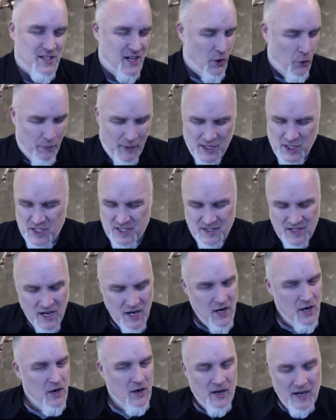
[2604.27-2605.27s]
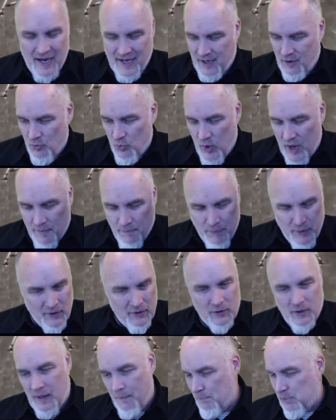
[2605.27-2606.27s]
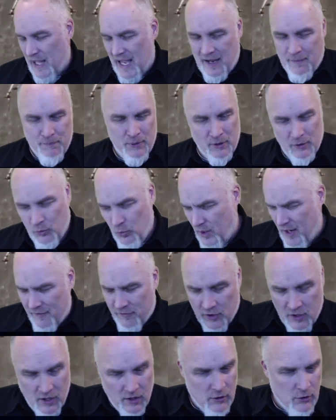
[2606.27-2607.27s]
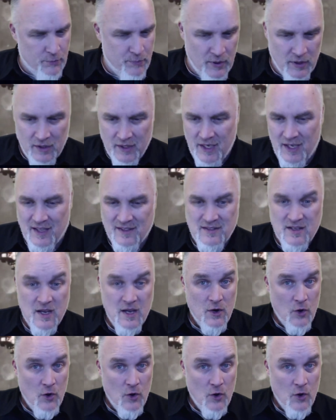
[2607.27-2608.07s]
I can red pill or a black pill or whatever color pill it is,